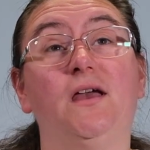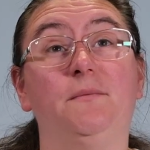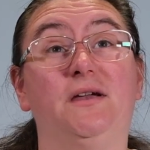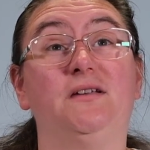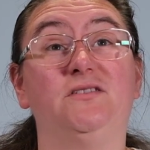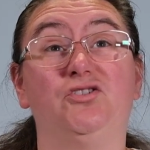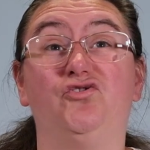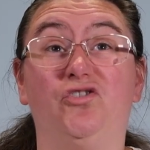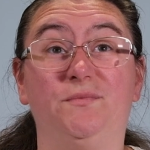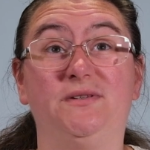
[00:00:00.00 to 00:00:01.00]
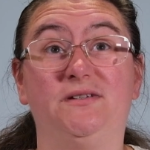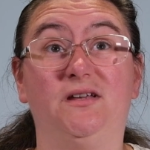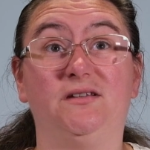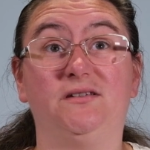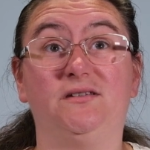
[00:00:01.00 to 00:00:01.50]
because the Drops
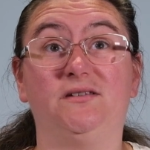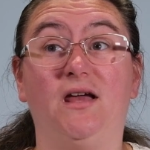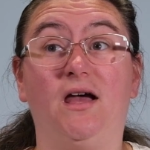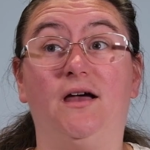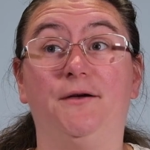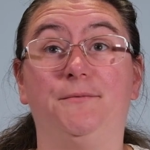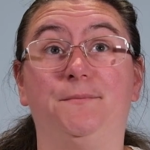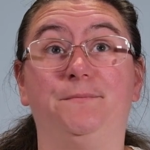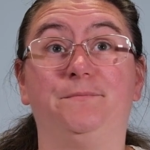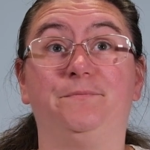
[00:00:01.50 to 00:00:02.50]
does yarn